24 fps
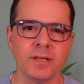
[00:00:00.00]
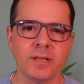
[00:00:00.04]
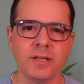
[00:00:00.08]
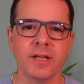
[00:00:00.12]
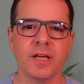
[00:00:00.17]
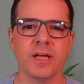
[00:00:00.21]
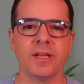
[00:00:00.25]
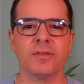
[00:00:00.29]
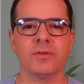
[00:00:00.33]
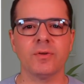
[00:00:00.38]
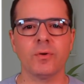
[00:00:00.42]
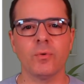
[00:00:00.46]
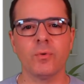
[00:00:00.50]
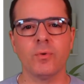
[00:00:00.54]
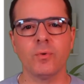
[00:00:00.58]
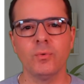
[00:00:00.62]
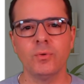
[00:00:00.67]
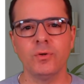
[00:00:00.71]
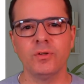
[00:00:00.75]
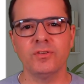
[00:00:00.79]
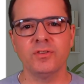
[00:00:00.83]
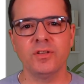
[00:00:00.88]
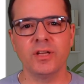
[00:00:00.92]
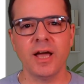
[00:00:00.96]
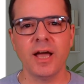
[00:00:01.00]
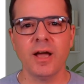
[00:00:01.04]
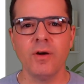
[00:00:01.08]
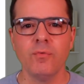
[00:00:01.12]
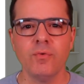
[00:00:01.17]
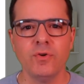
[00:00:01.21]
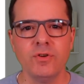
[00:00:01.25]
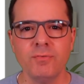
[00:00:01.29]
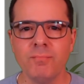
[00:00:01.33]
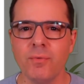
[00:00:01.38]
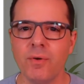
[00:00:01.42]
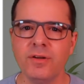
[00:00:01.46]
It's so cool to see how
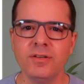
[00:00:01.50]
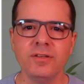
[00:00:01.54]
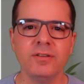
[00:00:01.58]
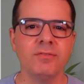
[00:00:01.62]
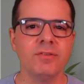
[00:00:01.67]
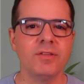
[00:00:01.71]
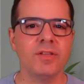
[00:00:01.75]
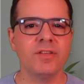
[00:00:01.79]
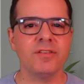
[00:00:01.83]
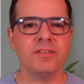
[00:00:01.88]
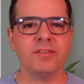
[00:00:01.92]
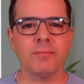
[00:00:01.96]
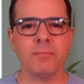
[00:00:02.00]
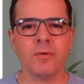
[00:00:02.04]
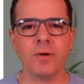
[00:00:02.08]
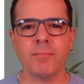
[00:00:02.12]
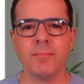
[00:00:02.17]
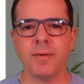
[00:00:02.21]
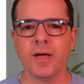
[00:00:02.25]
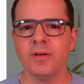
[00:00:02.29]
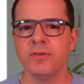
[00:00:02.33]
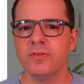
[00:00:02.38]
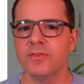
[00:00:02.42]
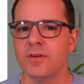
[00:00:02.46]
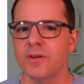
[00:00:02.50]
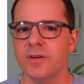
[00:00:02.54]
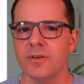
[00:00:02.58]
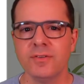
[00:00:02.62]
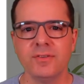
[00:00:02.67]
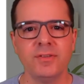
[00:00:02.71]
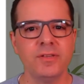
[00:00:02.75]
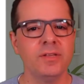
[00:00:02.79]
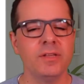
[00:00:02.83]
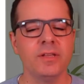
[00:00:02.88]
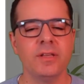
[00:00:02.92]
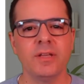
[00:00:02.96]
responsive it is to my mouse
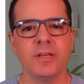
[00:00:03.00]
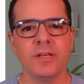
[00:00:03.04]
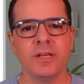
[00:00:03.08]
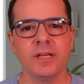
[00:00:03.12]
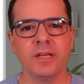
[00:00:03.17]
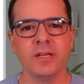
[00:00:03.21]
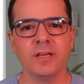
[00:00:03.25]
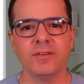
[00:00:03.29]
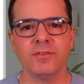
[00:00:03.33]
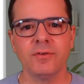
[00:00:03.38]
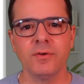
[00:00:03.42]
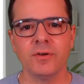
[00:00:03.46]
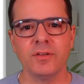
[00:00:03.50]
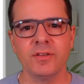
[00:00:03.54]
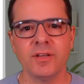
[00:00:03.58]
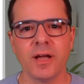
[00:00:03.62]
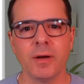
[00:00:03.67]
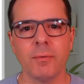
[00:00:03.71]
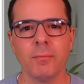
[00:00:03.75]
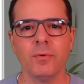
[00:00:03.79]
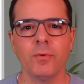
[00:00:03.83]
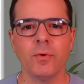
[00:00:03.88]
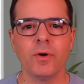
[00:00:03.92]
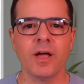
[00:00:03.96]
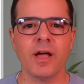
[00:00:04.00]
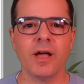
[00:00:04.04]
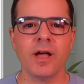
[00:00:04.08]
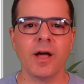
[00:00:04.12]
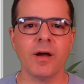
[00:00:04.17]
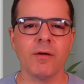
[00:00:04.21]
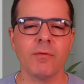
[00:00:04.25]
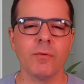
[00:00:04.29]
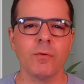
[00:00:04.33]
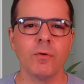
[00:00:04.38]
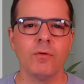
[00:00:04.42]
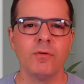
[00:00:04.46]
cursor. For example, when I
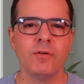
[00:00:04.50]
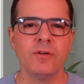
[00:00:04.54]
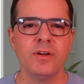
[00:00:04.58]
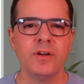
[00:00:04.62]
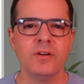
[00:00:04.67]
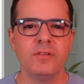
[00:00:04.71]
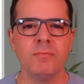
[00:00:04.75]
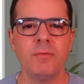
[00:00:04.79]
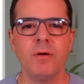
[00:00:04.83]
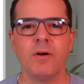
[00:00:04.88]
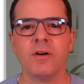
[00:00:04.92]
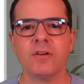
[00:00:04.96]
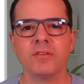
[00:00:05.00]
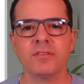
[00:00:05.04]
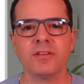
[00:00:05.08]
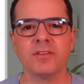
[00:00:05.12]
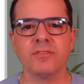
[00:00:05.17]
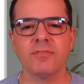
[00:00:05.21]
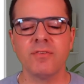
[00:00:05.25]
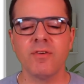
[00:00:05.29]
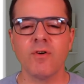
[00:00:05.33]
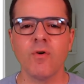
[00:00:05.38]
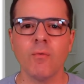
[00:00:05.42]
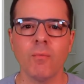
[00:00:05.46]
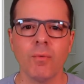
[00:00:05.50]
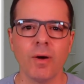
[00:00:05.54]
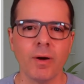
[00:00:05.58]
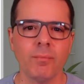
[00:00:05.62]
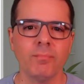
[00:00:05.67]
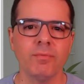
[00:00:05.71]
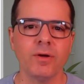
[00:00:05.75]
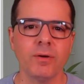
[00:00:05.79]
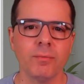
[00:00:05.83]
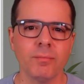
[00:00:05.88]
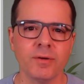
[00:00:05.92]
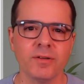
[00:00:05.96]
hover over these bars, info
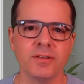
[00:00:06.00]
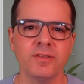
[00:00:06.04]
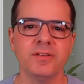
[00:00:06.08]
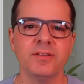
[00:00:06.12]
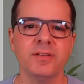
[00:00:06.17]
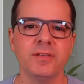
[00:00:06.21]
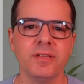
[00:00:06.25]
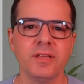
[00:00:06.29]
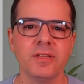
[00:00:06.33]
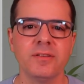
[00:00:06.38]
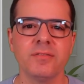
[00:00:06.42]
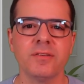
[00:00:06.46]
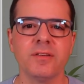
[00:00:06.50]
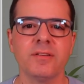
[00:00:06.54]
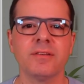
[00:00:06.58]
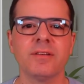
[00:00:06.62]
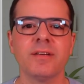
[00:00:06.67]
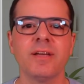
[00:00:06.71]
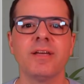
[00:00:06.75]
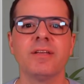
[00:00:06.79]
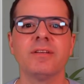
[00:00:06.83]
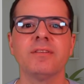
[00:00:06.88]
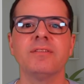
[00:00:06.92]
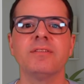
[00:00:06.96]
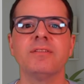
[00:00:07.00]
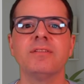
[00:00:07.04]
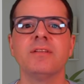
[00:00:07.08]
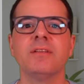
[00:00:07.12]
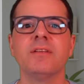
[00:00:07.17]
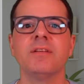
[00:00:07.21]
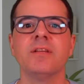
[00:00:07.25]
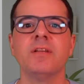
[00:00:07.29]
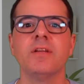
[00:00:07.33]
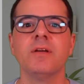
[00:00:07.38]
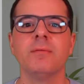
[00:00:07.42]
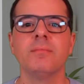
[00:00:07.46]
pops up instantly. Very nice.
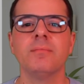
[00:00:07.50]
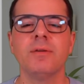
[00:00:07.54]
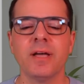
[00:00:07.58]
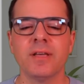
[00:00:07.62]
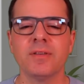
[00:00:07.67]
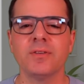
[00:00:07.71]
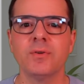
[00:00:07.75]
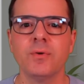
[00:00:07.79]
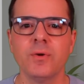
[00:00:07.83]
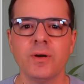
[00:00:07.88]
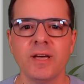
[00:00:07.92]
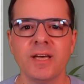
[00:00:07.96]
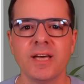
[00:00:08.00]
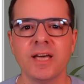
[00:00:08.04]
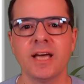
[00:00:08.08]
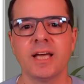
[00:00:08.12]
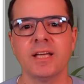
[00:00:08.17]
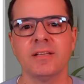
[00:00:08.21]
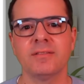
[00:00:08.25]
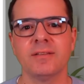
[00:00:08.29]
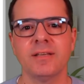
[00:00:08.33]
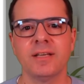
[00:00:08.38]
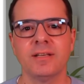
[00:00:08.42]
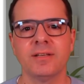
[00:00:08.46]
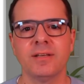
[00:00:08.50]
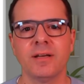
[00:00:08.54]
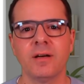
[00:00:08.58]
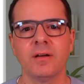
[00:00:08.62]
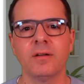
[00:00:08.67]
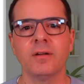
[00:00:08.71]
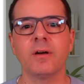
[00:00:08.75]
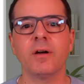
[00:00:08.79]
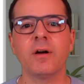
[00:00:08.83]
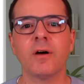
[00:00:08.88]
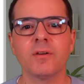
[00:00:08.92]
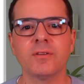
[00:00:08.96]
Plus, you can easily tell
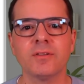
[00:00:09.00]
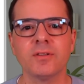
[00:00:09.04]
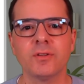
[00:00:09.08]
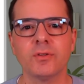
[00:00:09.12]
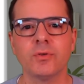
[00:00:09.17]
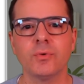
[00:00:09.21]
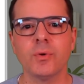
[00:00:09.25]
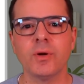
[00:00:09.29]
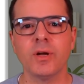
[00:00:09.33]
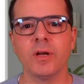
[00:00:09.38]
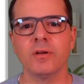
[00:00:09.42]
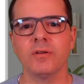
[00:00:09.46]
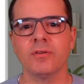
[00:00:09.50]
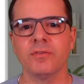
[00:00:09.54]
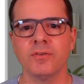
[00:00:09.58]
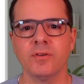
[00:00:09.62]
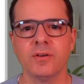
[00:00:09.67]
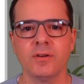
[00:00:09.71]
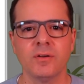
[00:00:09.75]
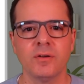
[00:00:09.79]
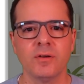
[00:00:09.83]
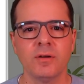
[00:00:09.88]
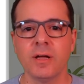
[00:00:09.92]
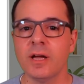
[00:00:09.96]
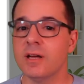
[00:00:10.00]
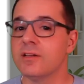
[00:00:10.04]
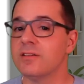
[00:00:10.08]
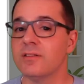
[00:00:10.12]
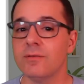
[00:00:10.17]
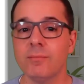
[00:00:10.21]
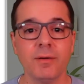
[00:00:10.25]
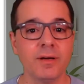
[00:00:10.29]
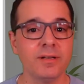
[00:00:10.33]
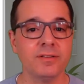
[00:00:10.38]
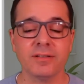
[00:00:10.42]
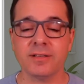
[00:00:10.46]
Claude to tweak it further,
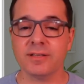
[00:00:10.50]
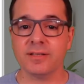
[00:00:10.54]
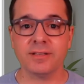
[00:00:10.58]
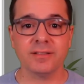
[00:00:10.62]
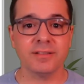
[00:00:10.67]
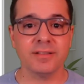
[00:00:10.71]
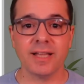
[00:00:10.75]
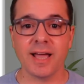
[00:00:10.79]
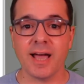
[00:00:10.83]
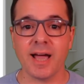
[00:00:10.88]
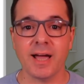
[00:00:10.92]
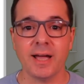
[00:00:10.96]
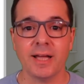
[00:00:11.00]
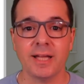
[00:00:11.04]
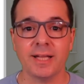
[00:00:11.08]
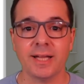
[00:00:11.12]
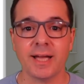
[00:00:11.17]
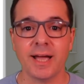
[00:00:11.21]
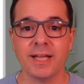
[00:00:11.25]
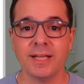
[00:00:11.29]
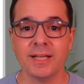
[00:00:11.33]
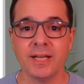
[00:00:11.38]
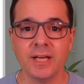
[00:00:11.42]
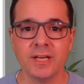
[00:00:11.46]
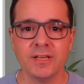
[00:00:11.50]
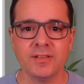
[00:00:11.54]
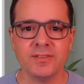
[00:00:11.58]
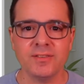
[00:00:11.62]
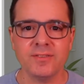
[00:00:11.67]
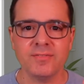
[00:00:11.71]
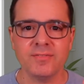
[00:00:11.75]
customizing the style and ideas to